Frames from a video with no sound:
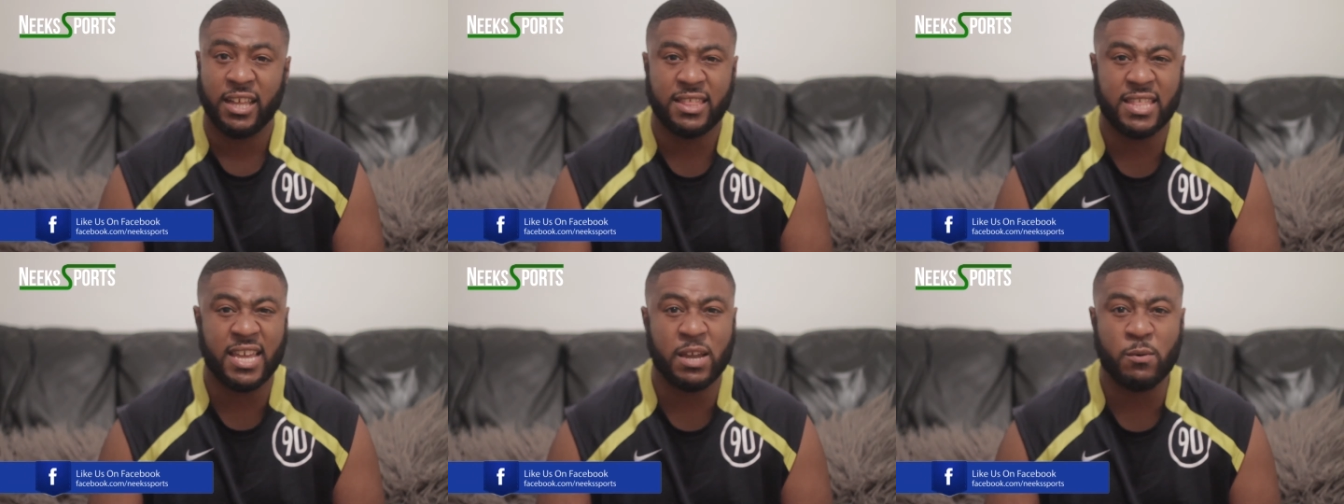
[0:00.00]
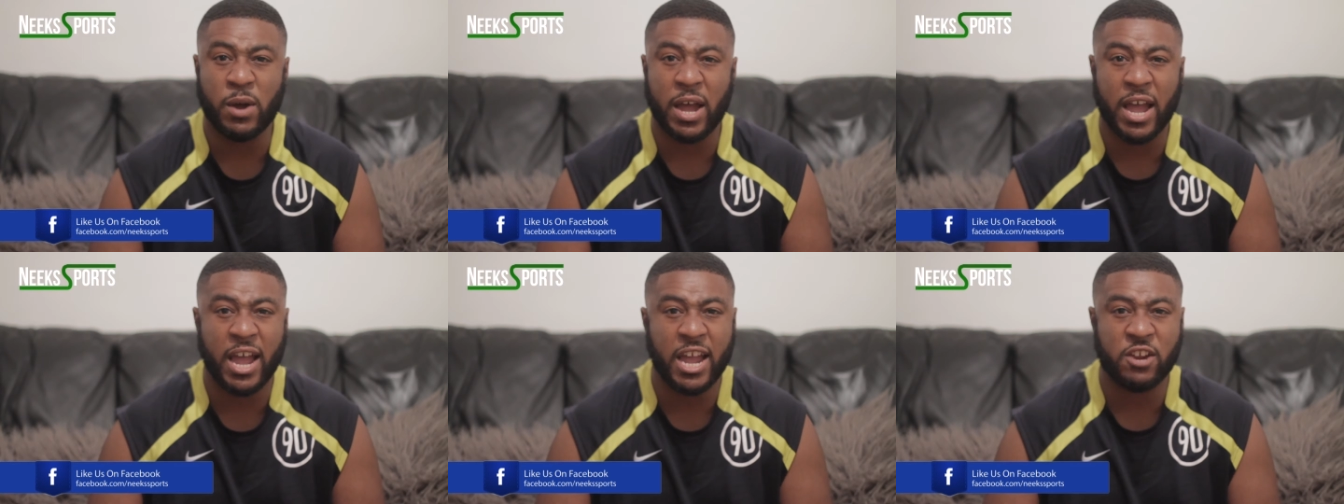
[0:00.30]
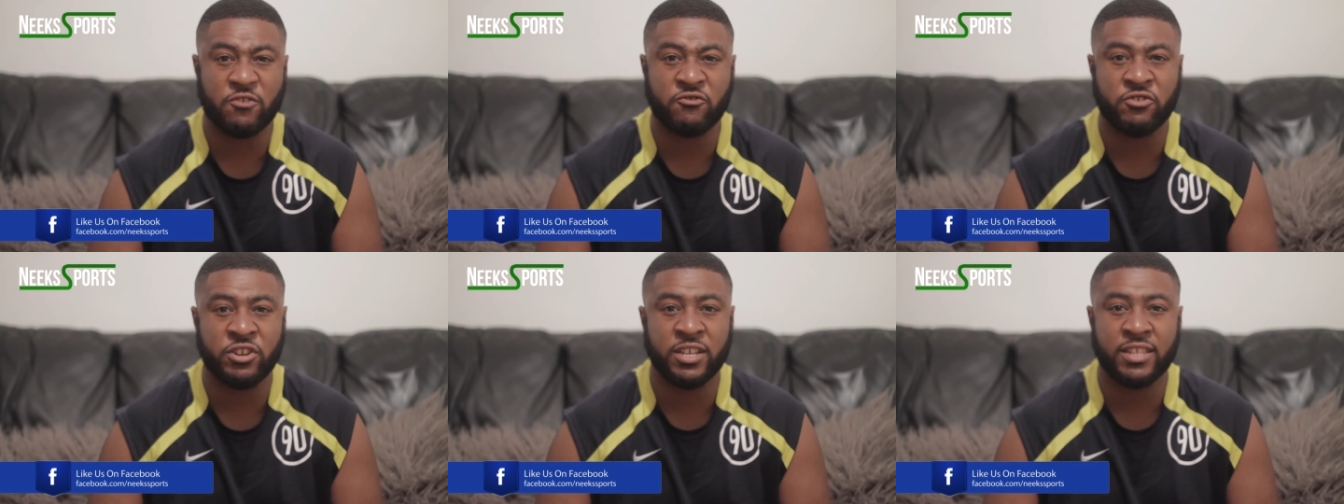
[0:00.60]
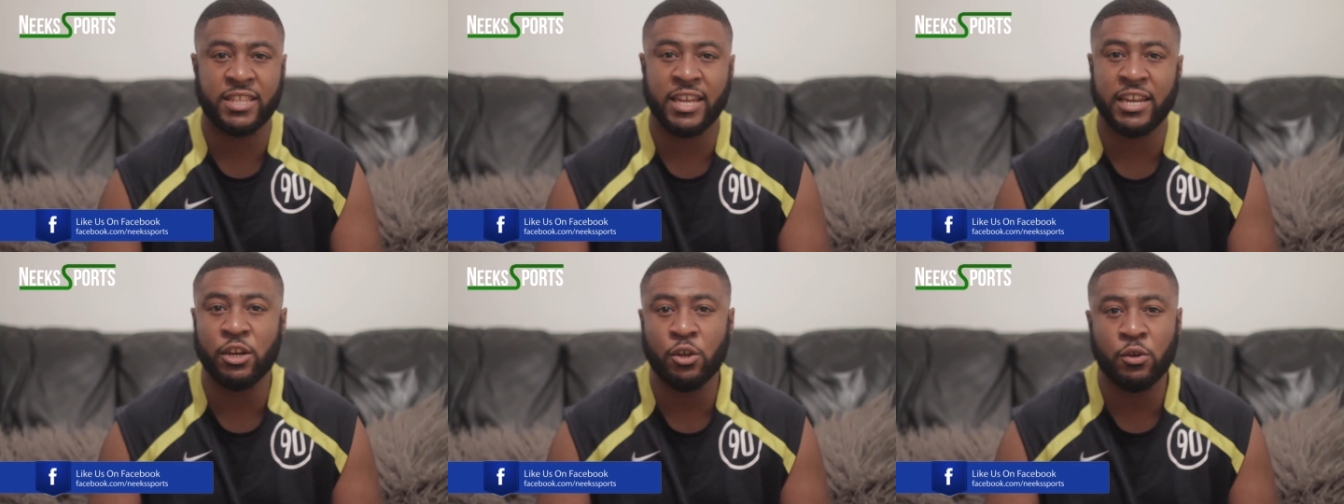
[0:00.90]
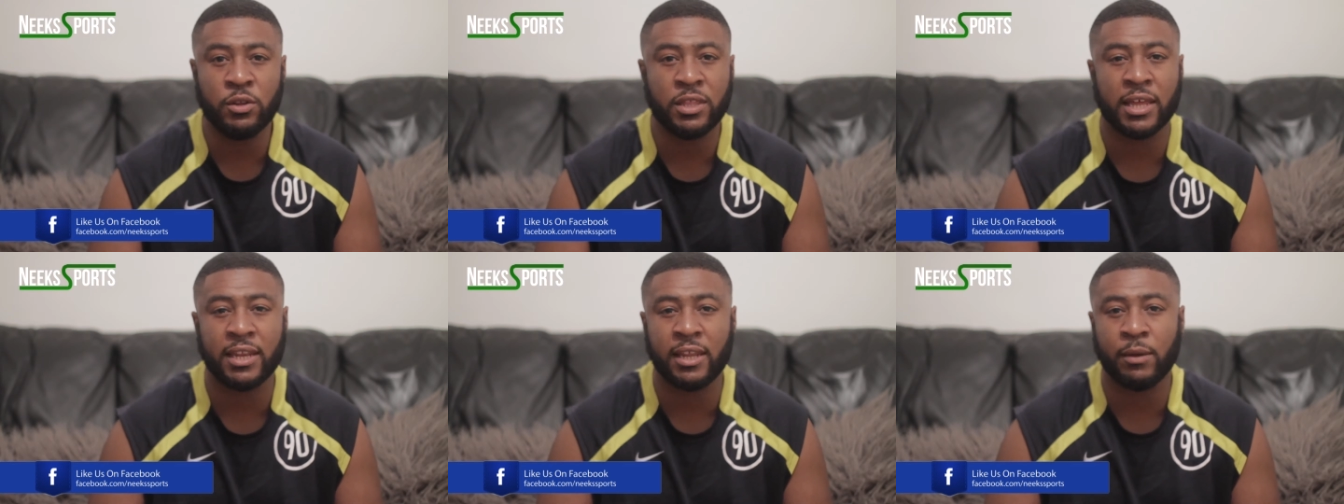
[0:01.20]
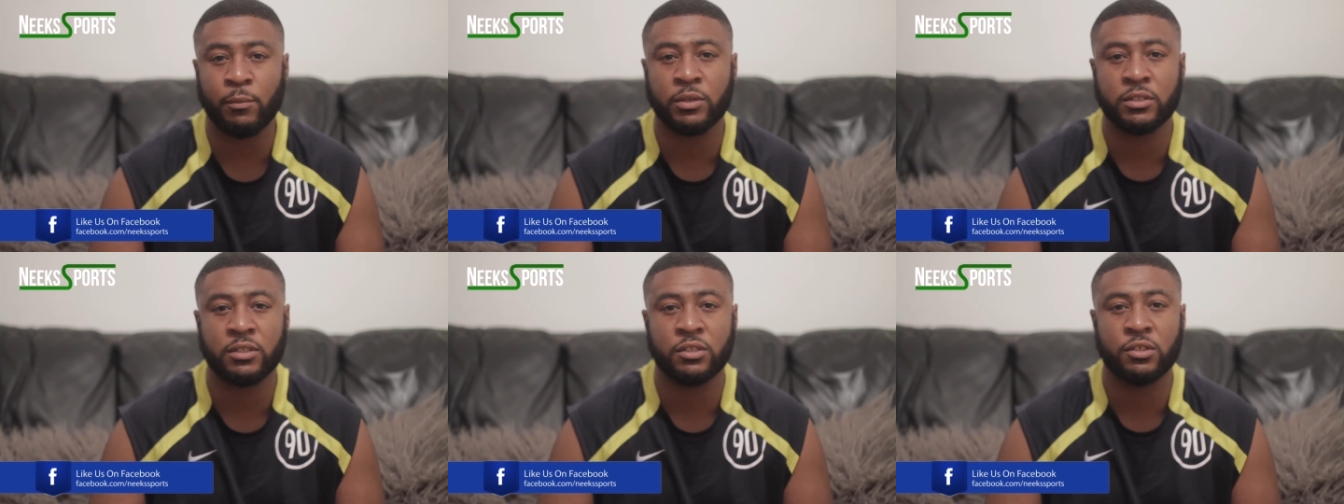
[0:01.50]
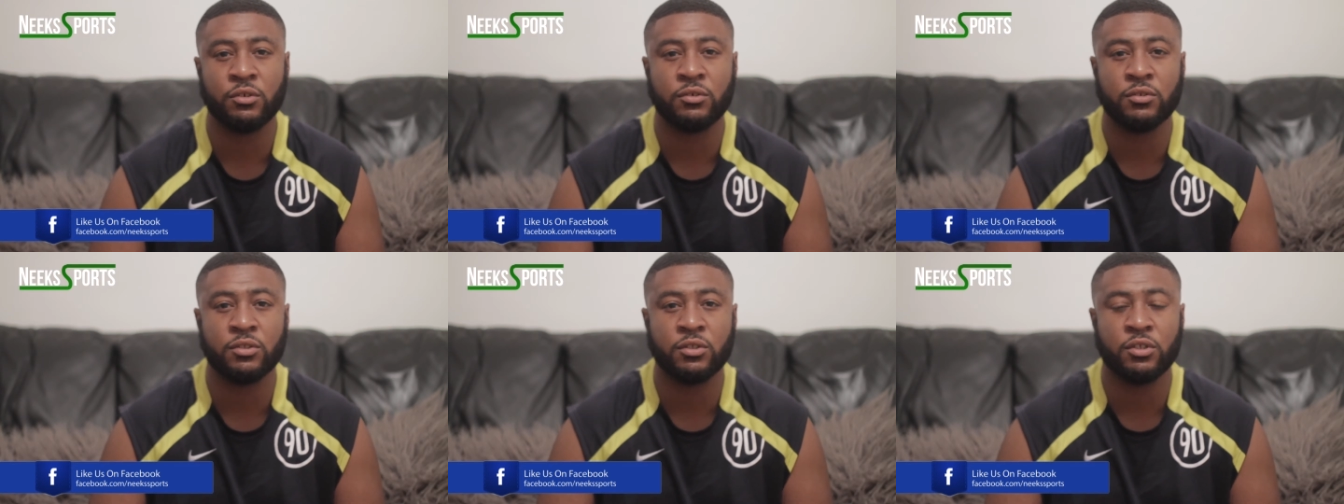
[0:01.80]
they were angry they knew that they were
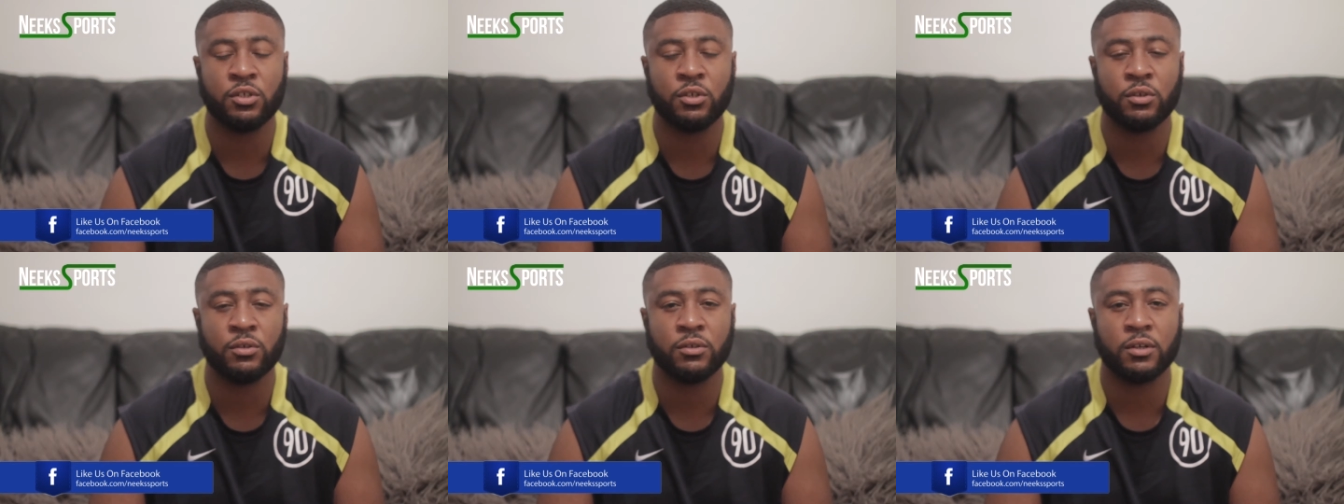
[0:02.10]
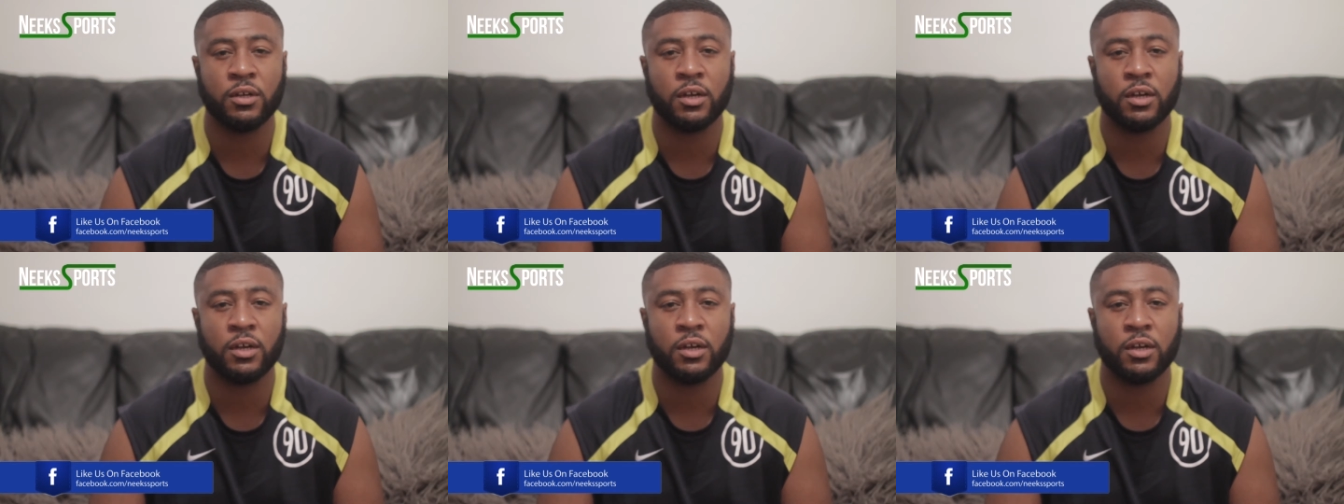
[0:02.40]
2 two,